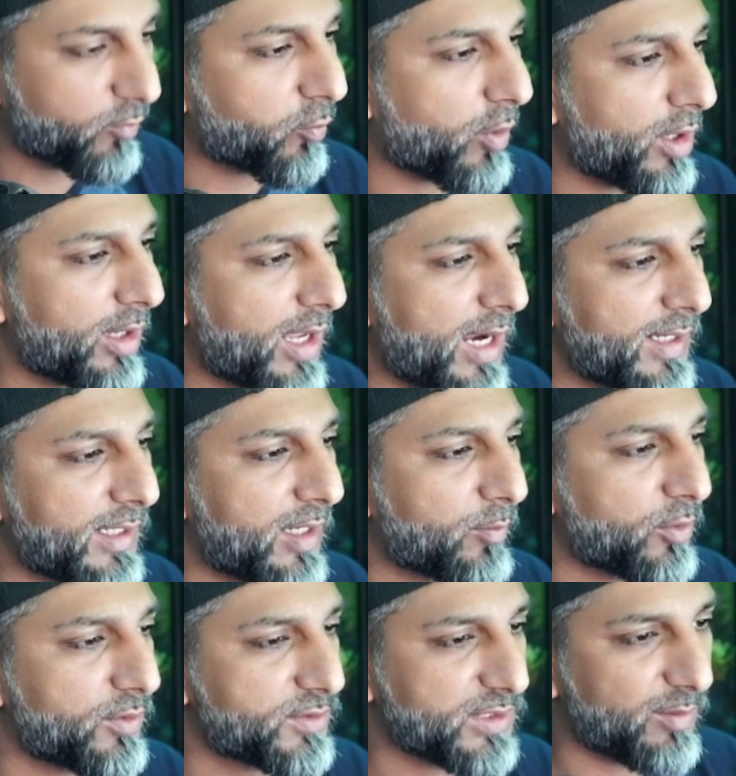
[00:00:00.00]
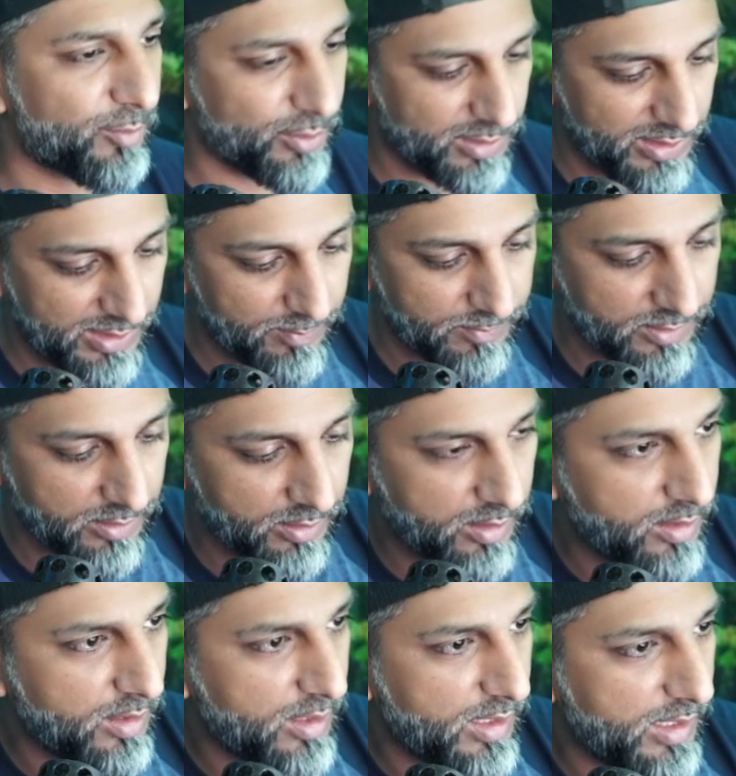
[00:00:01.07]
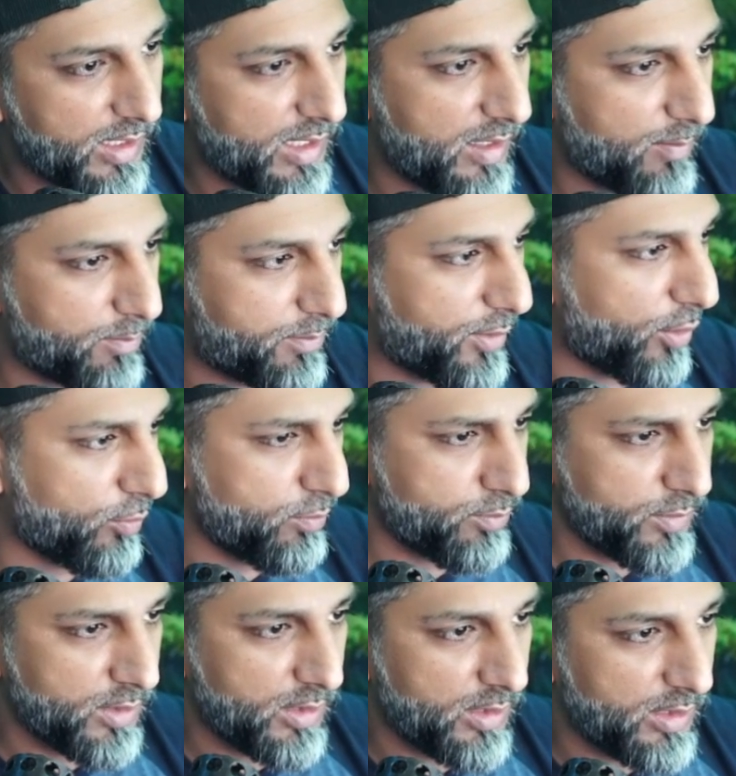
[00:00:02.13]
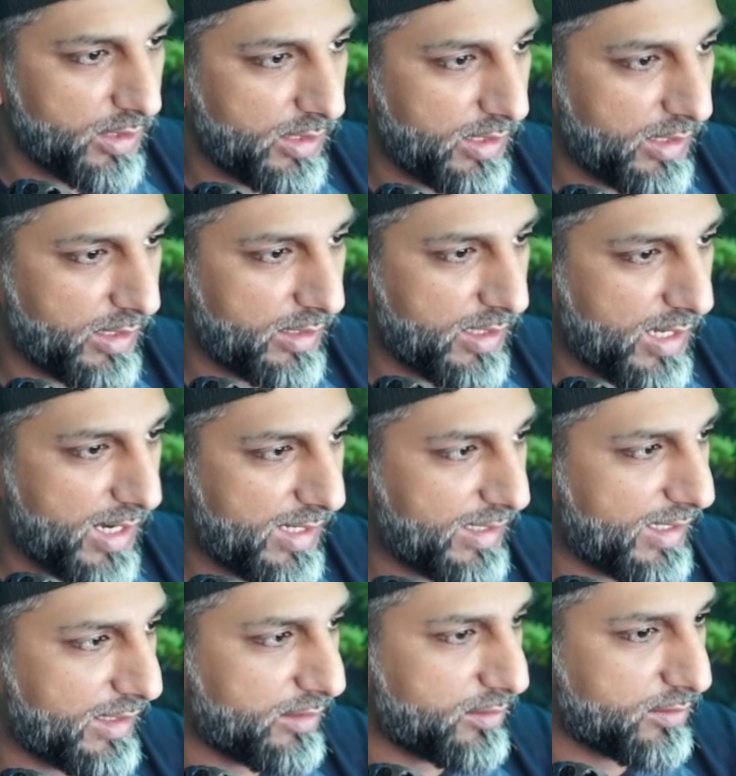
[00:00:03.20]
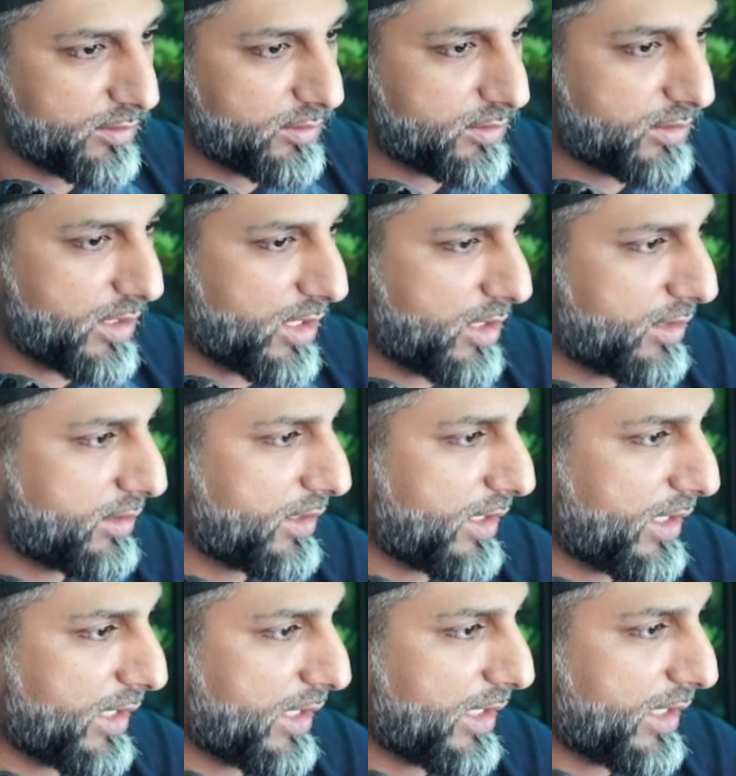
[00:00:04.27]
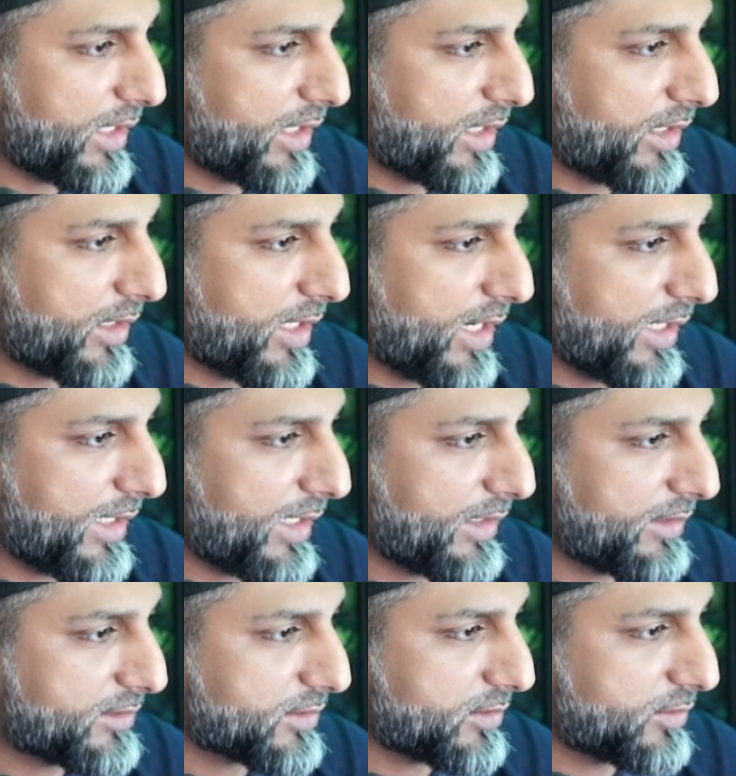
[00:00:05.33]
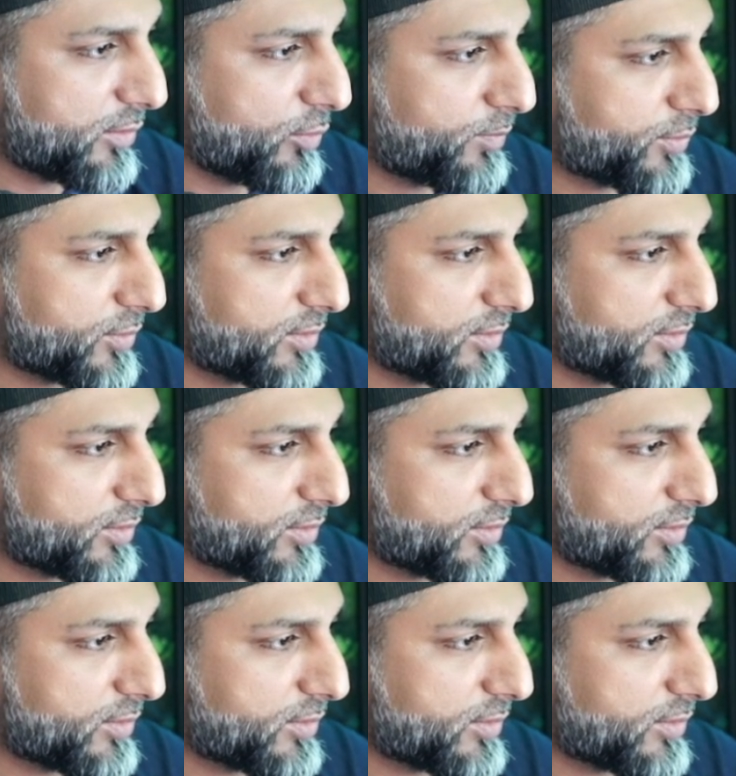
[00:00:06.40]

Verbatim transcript: one line and i'm gonna double clip and boom and highlight done and highlight oop